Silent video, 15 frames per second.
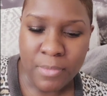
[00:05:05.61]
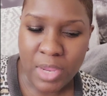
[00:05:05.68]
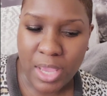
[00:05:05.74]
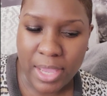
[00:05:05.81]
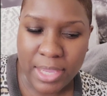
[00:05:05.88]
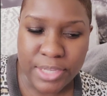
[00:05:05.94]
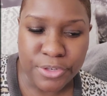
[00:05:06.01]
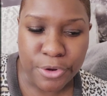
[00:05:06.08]

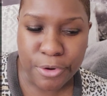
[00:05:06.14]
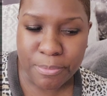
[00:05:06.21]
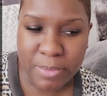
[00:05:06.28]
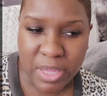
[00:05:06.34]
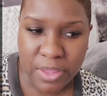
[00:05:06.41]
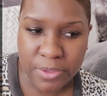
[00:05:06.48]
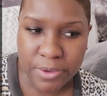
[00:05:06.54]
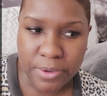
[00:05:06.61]
And her
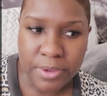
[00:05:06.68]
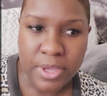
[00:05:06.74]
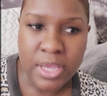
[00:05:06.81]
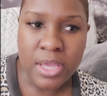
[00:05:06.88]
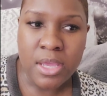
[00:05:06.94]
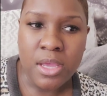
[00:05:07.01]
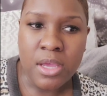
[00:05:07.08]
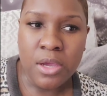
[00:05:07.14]
mother
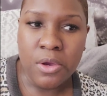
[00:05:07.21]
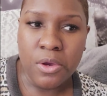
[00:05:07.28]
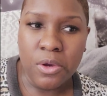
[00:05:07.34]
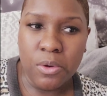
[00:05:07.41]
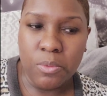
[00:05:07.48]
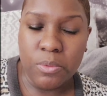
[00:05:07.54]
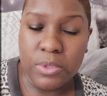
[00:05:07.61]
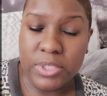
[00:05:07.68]

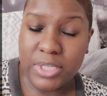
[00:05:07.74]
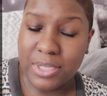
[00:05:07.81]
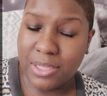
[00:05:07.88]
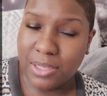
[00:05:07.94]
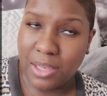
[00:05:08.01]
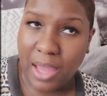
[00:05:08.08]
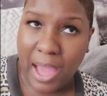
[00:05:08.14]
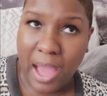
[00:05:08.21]
would
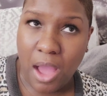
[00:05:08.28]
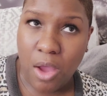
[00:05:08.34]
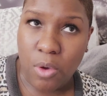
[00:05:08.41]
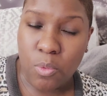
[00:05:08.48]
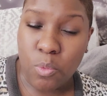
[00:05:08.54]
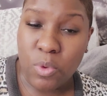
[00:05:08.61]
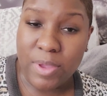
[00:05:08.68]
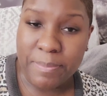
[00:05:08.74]
allow
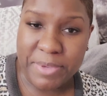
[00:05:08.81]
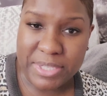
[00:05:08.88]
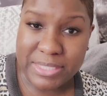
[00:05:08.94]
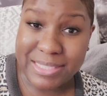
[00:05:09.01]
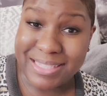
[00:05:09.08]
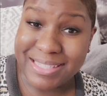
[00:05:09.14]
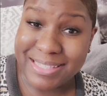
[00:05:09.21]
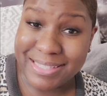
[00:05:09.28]
women
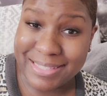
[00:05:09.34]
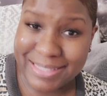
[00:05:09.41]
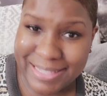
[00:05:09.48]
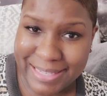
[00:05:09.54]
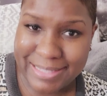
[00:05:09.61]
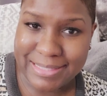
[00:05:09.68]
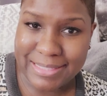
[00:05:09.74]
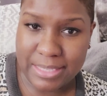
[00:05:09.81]
to
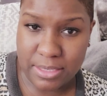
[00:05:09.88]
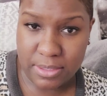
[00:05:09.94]
sit